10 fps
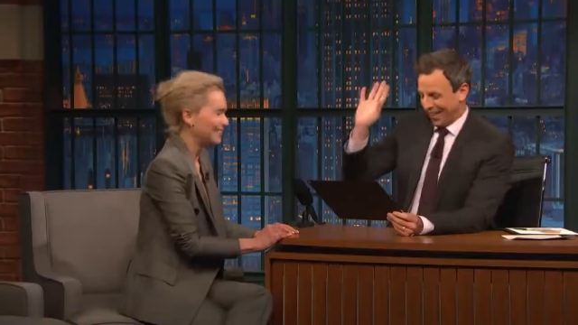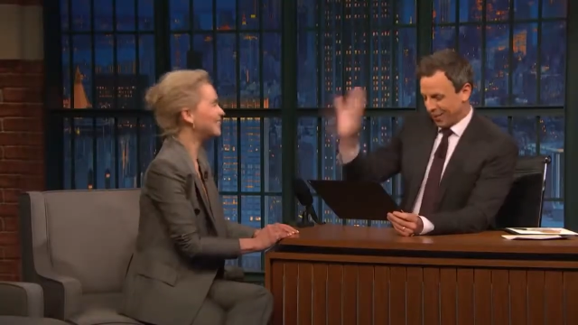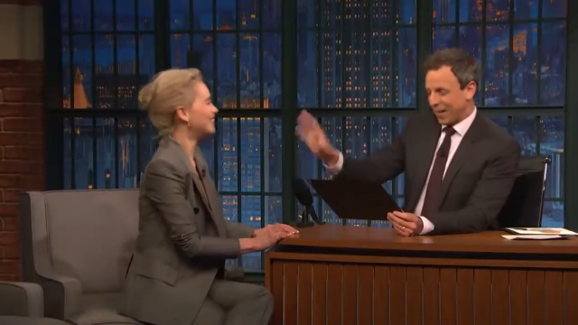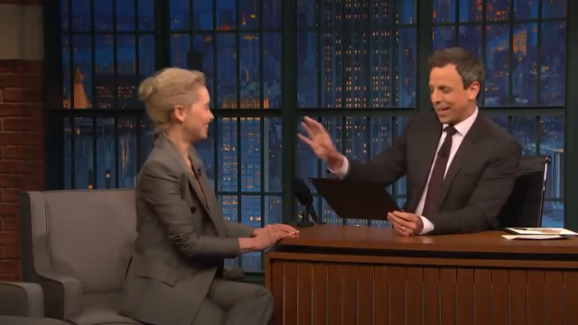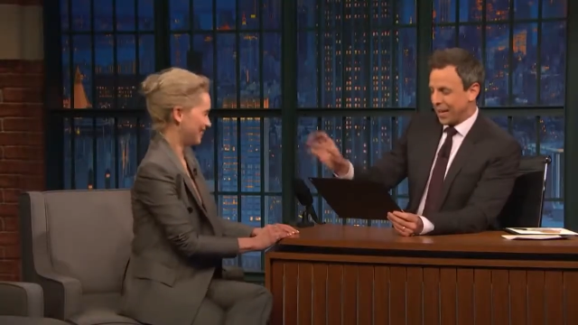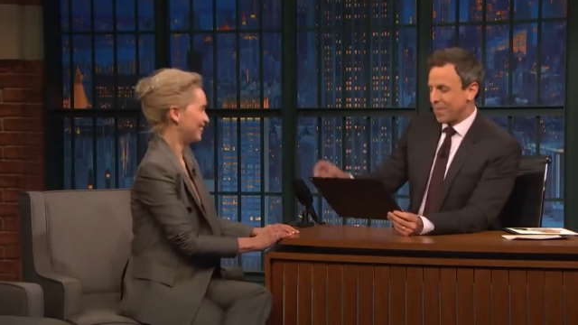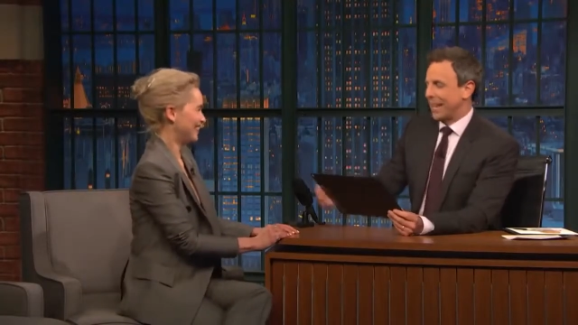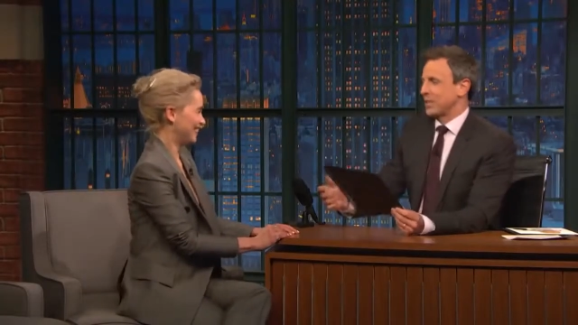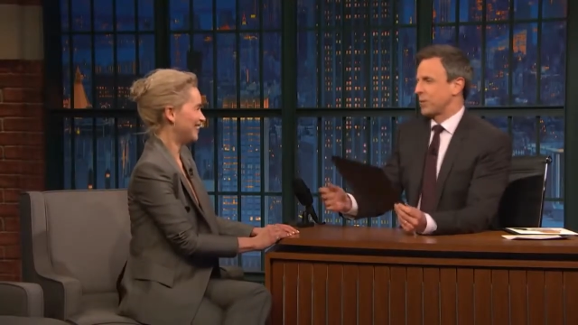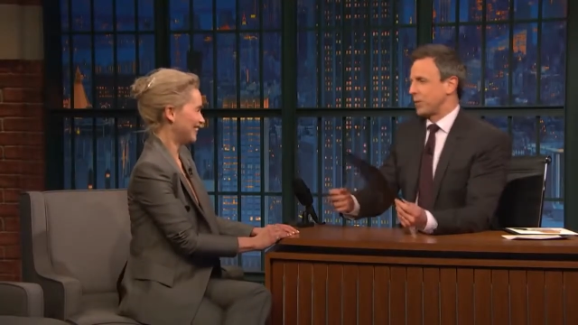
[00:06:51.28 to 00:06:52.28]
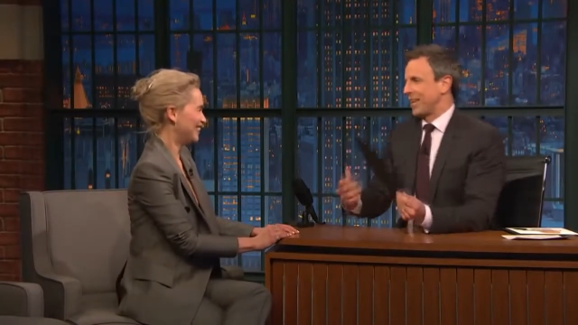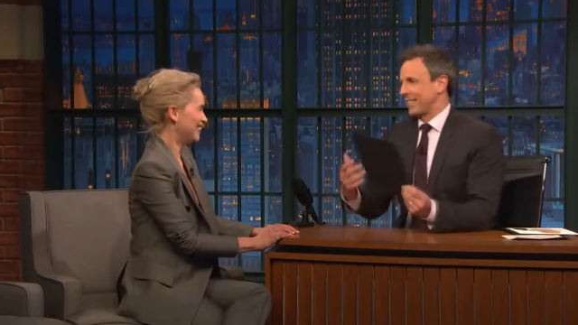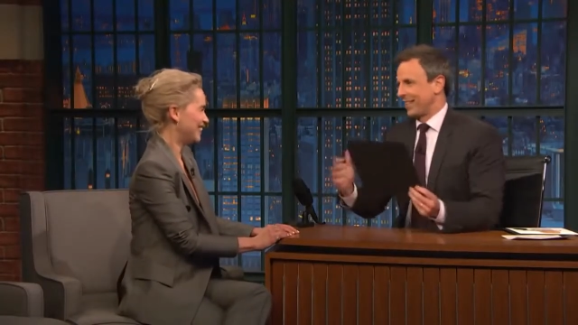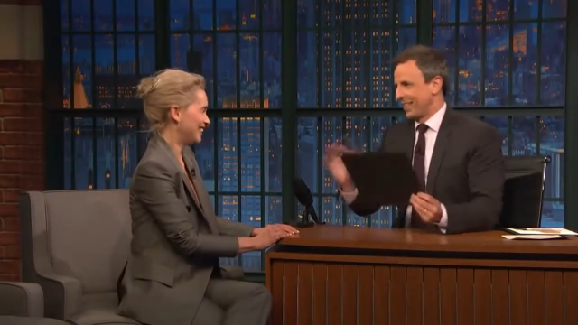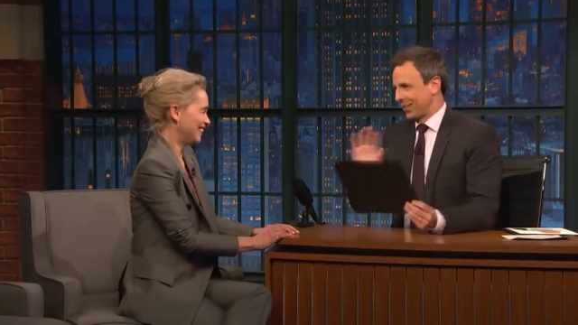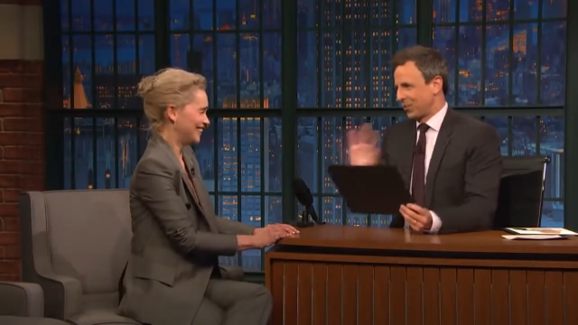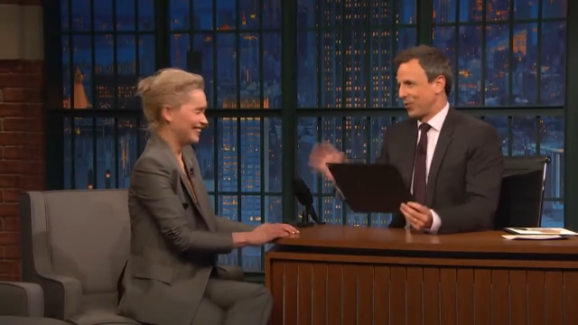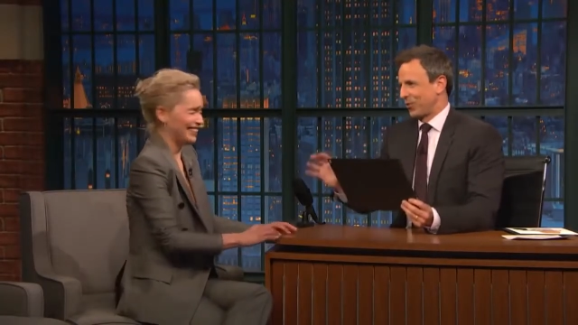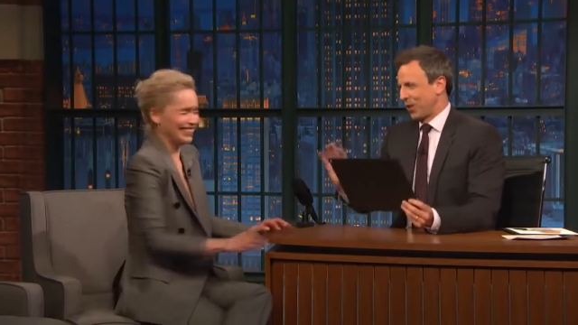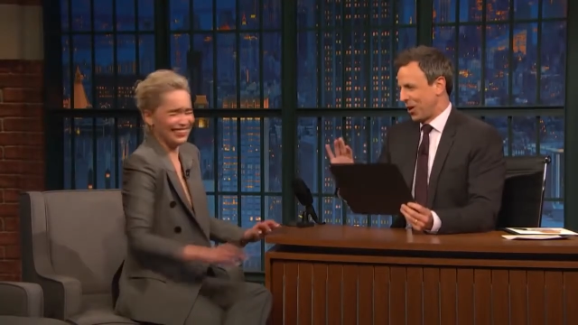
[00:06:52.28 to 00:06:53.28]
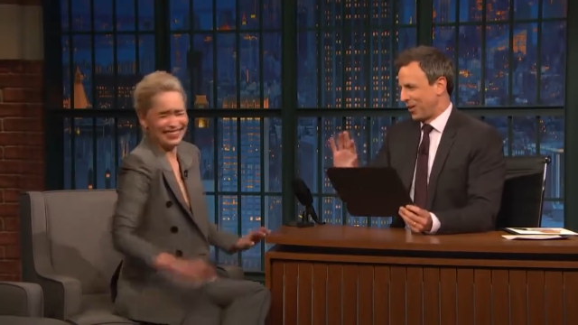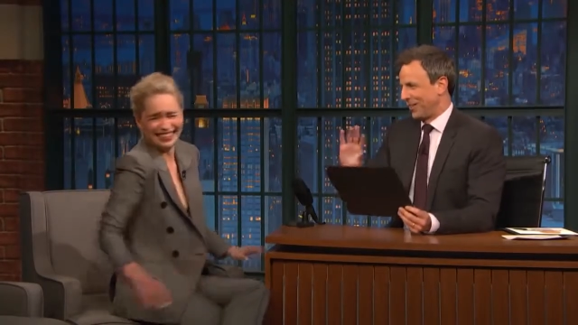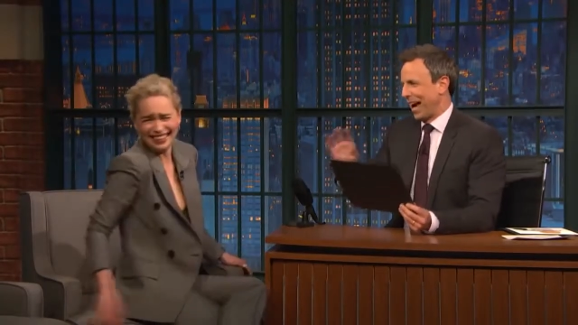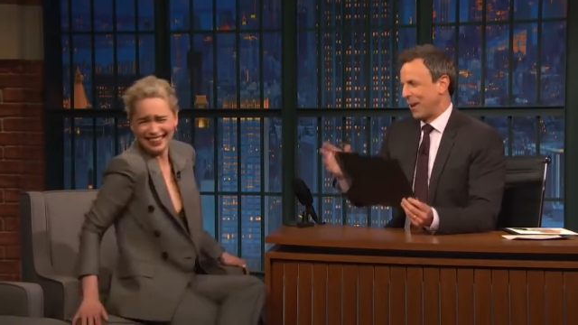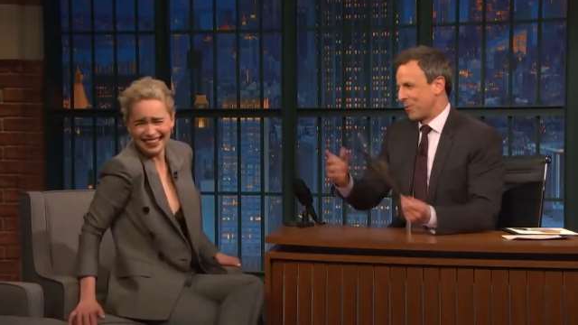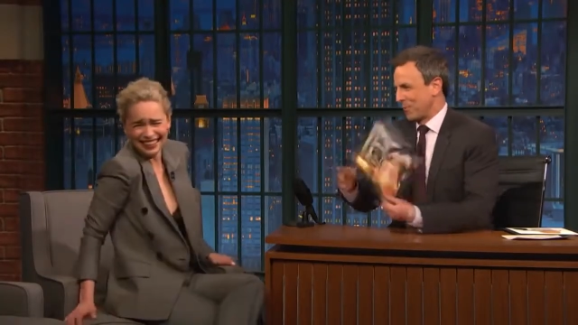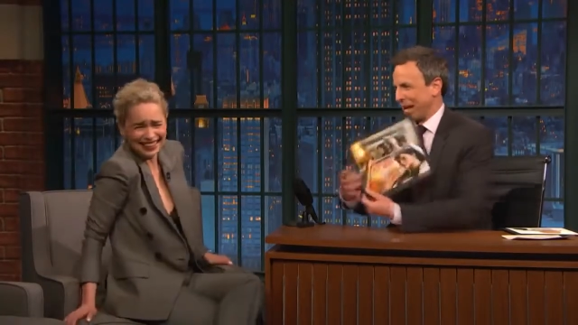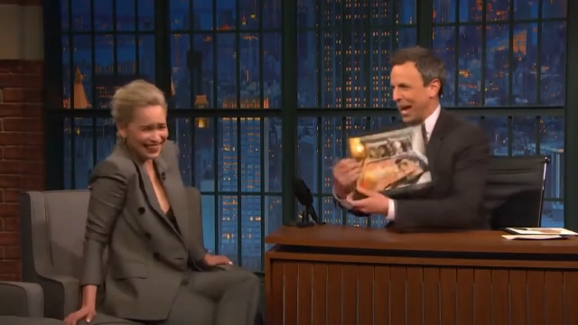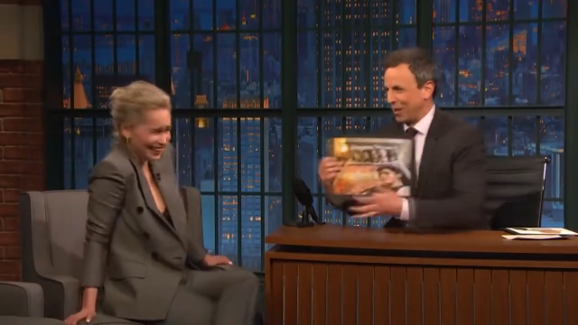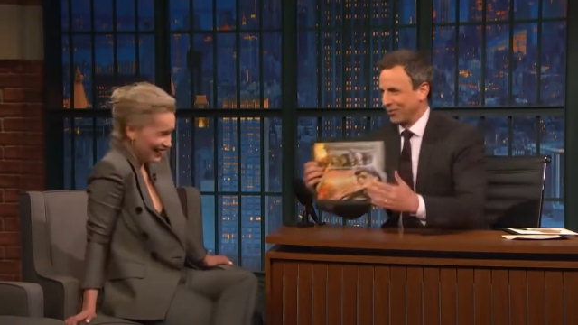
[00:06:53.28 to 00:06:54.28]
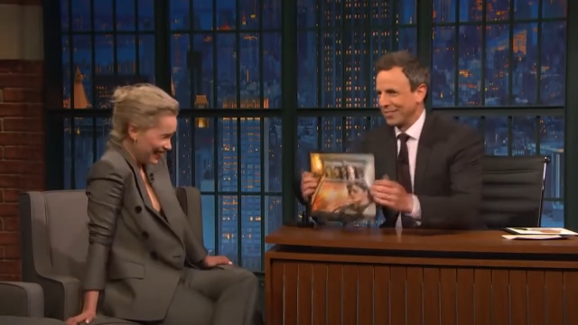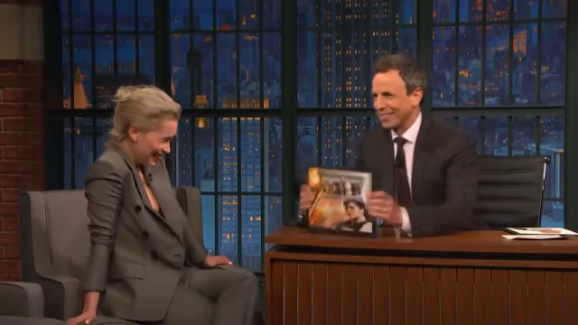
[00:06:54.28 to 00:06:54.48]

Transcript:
Speaker 1: If I came back to your place and this was on, I would be out.